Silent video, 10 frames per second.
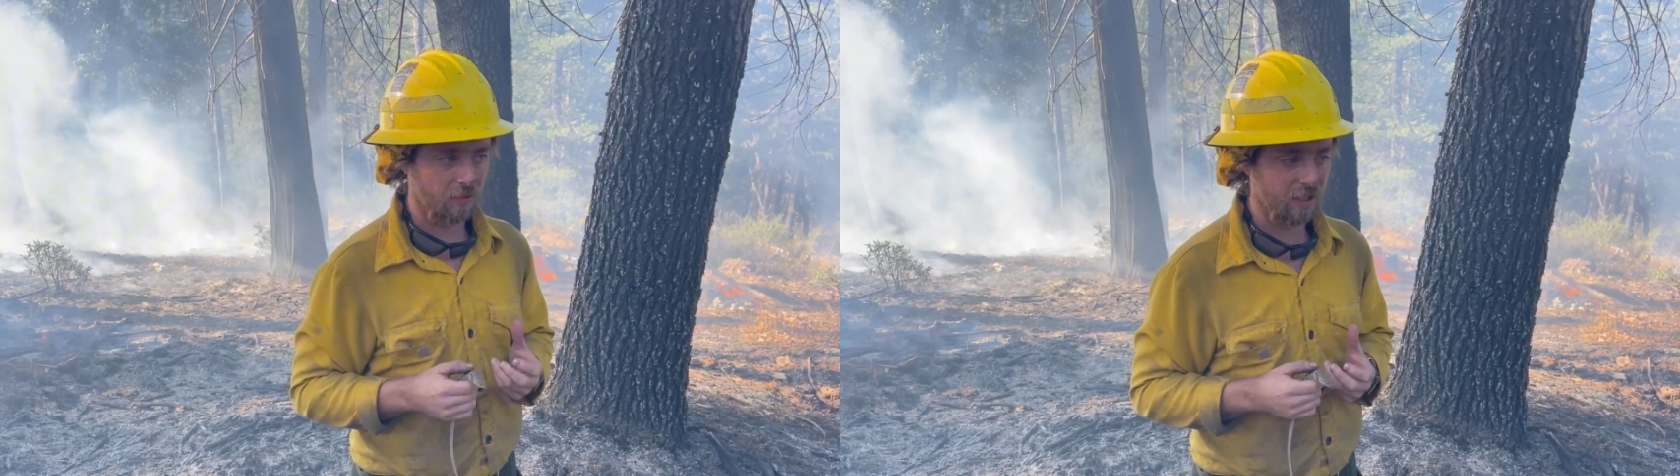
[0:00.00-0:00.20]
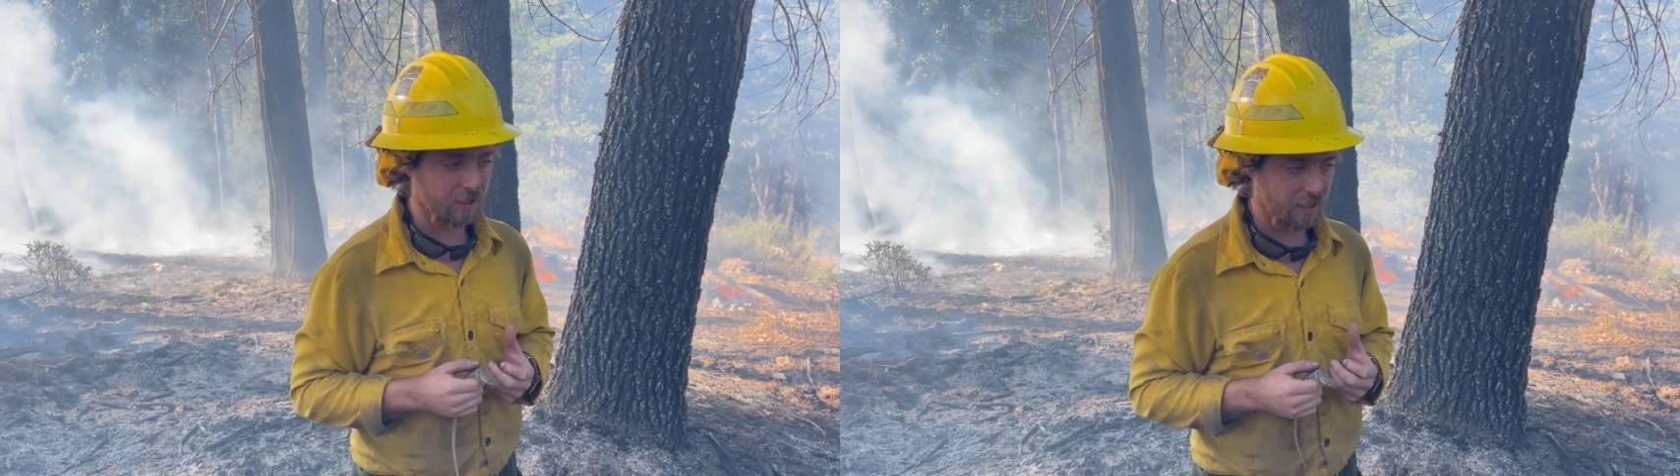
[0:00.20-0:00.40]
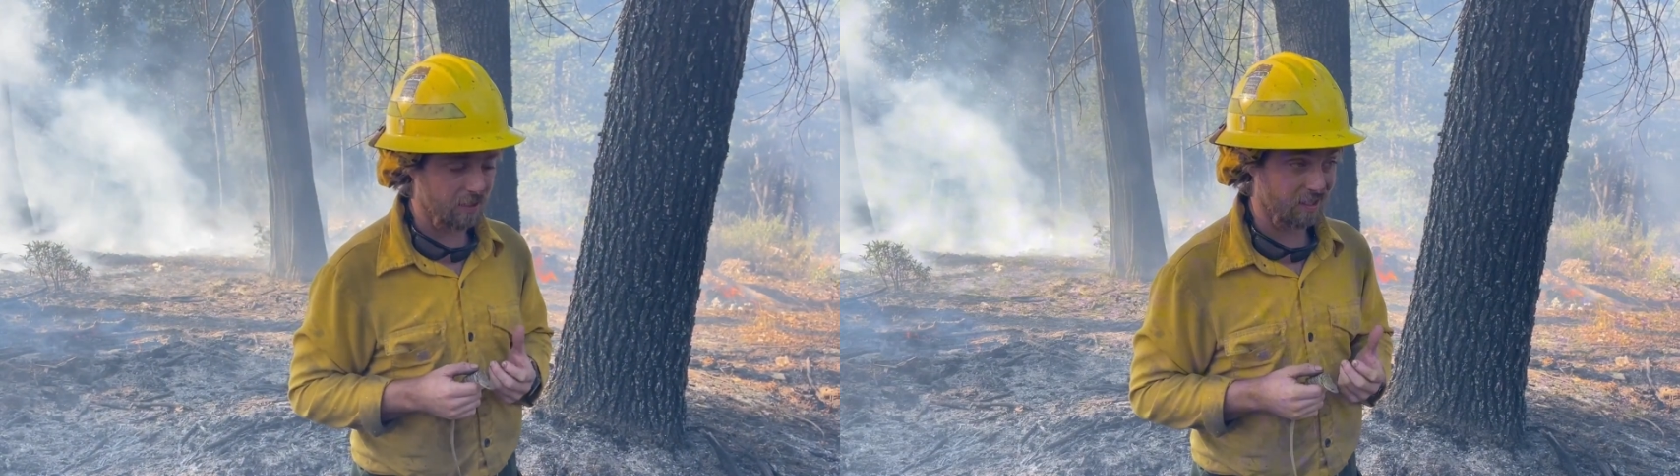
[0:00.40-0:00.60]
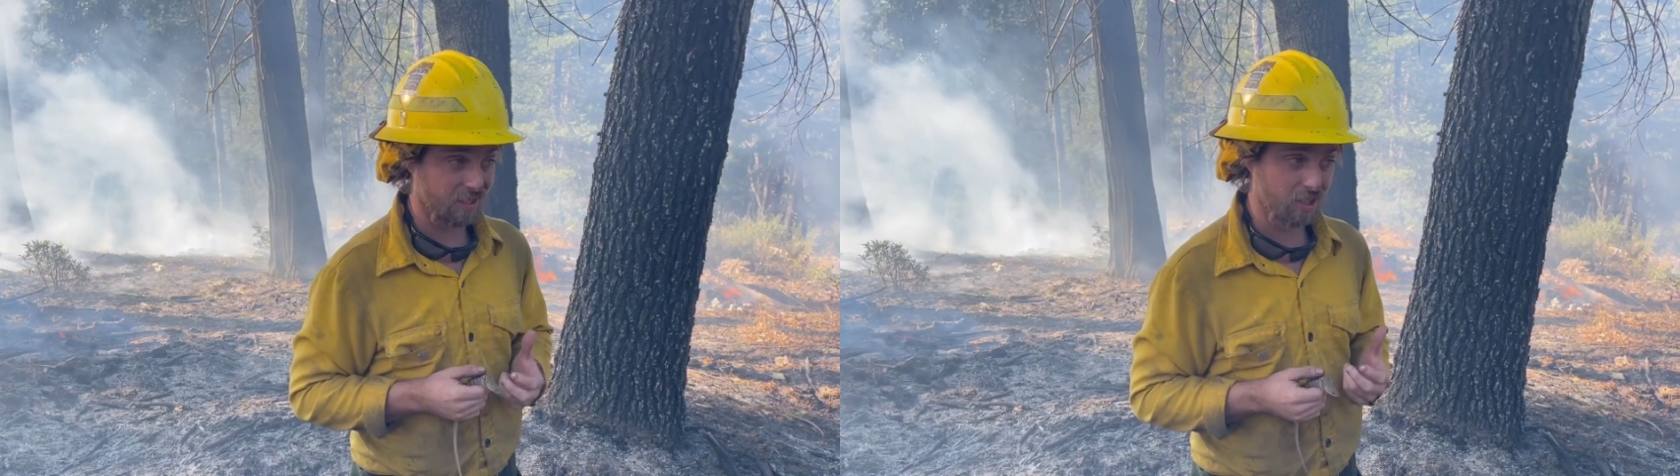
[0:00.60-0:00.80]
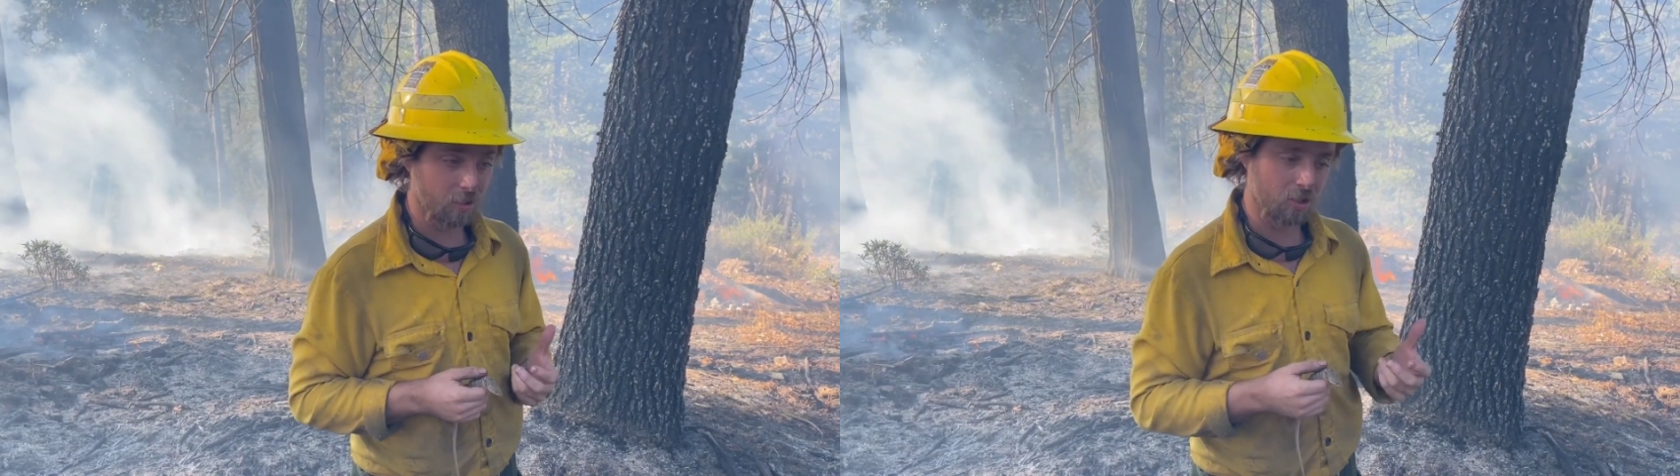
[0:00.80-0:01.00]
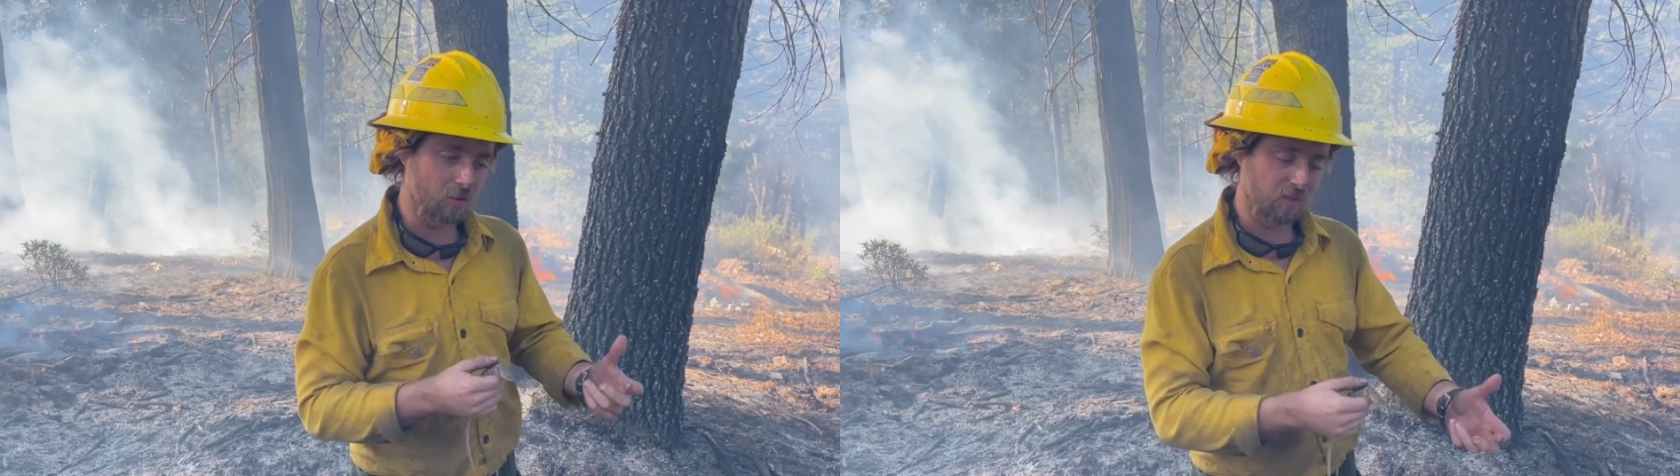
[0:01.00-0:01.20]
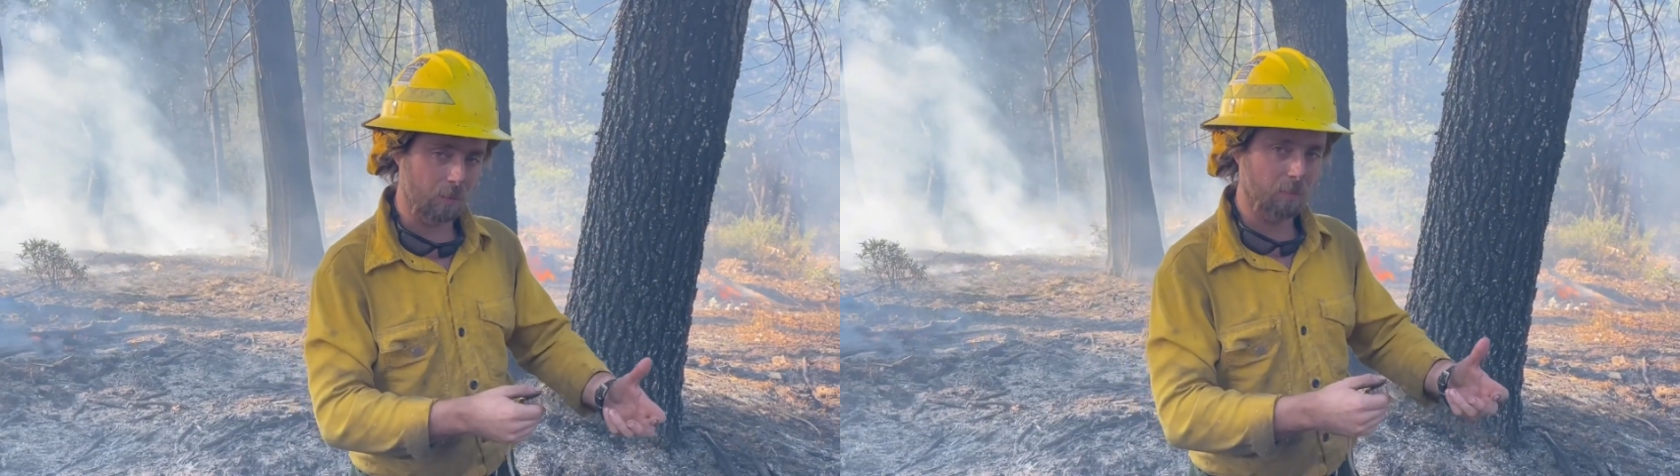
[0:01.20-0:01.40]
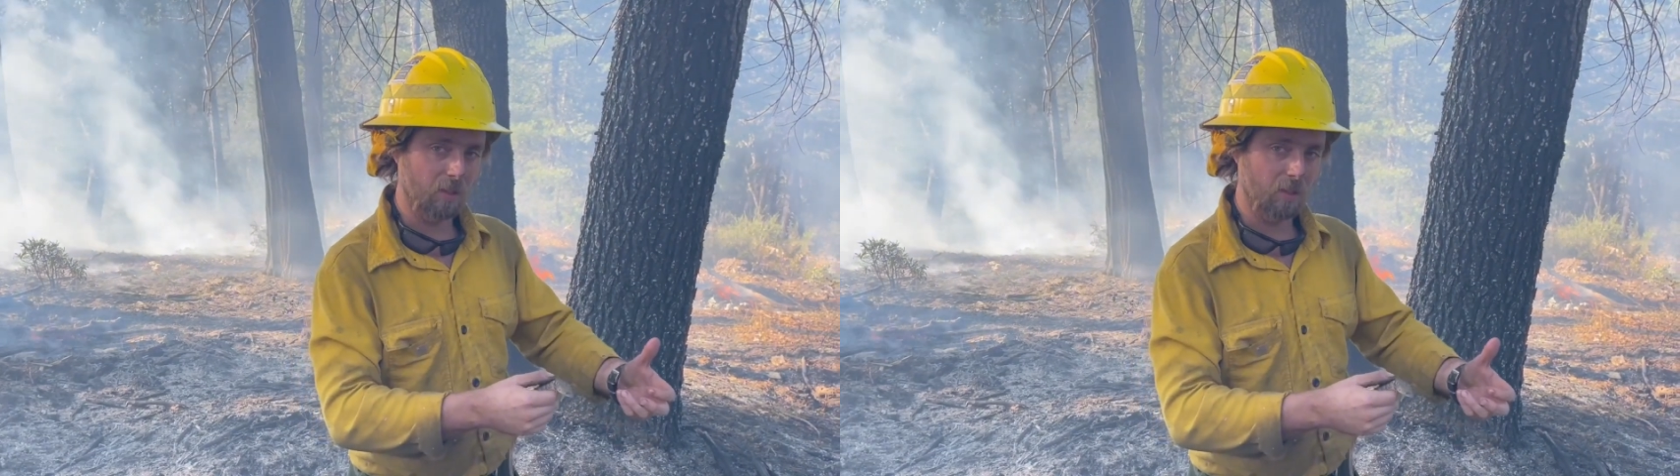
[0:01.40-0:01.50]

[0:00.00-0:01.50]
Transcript: the things that you actually do is you flip